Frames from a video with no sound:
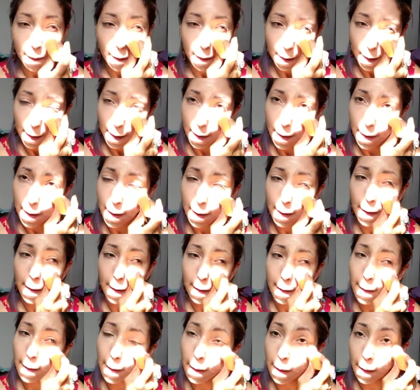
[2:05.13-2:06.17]
is super
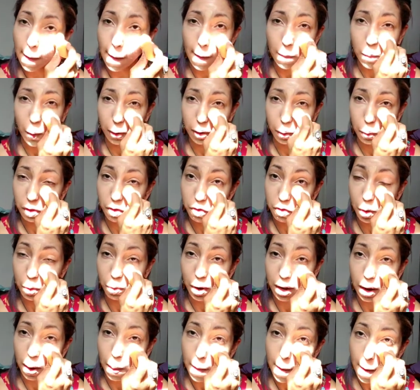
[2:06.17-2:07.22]
moisturizing to my
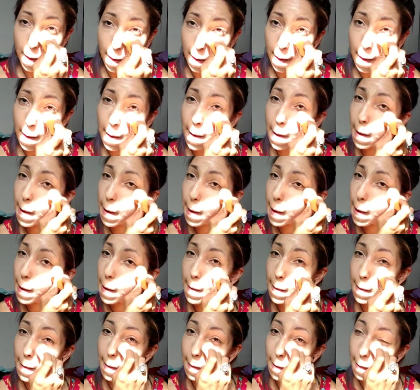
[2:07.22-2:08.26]
skin,
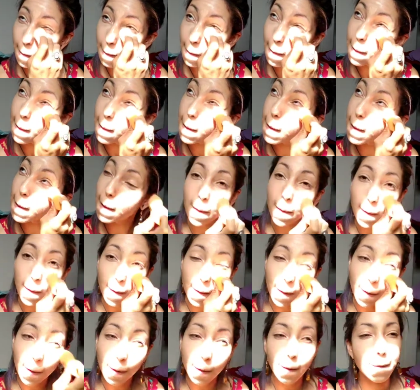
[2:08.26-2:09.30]
and honestly,
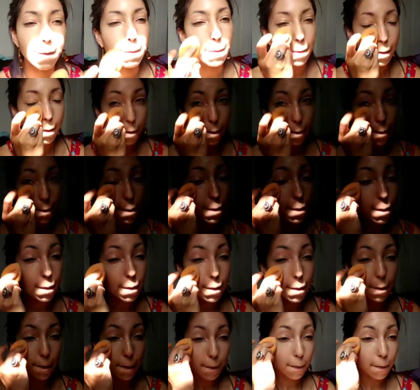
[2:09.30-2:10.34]
it gives me
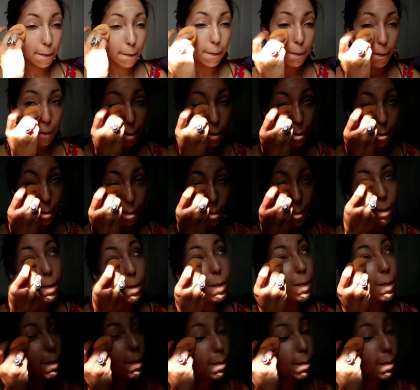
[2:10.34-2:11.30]
enough coverage.